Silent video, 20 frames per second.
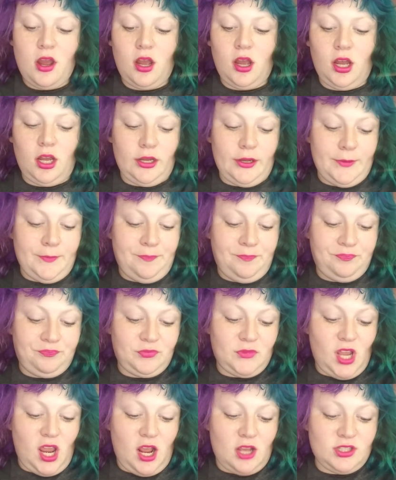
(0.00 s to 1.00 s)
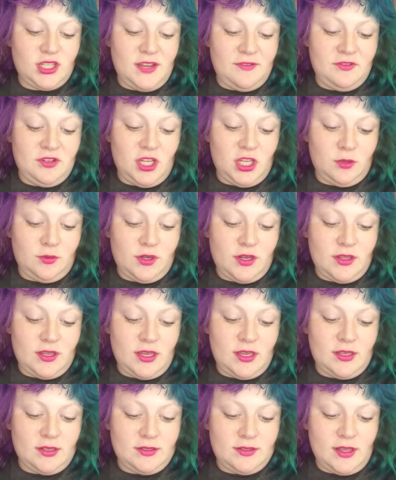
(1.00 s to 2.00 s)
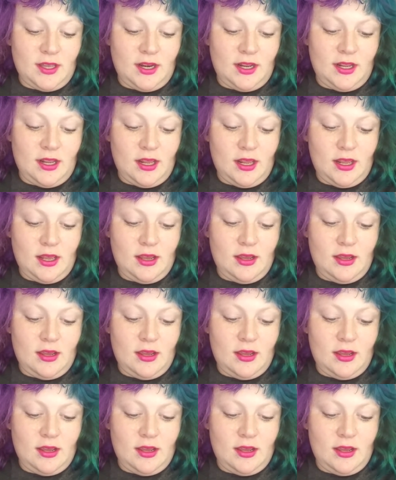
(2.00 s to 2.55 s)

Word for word: Um, I also have another one of these that